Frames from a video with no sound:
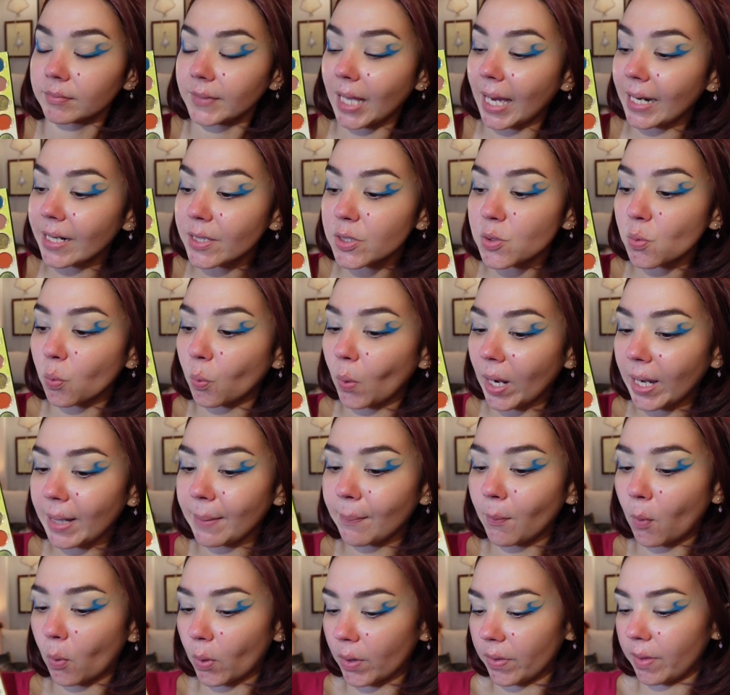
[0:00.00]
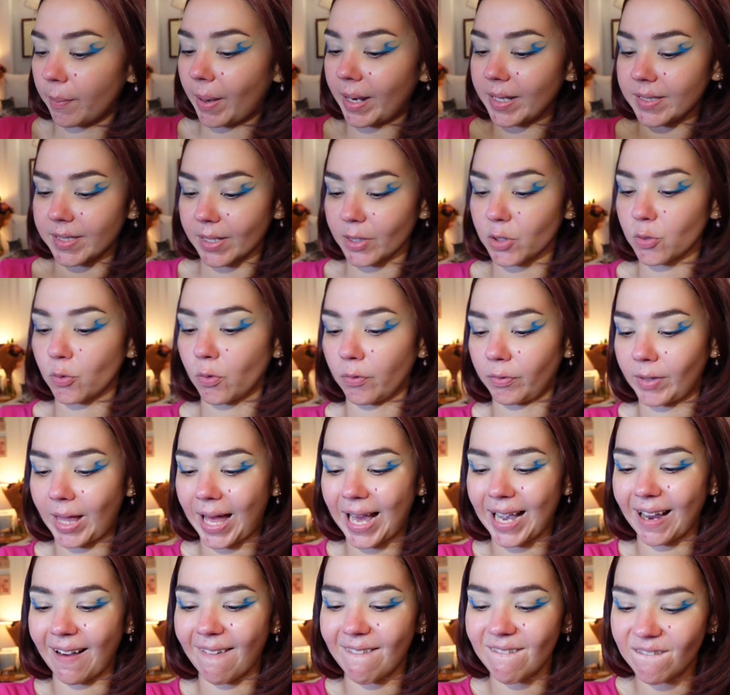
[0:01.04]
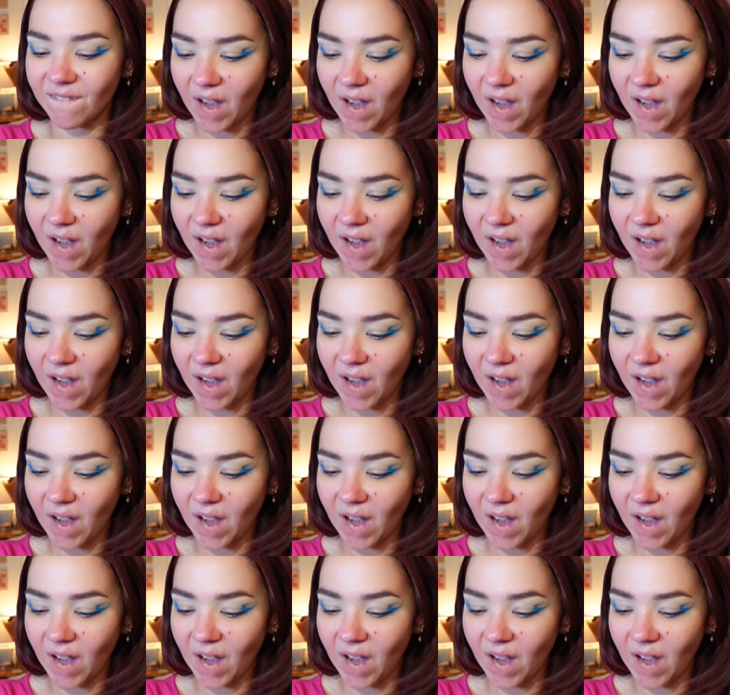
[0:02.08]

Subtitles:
That is way more the bisexual flag.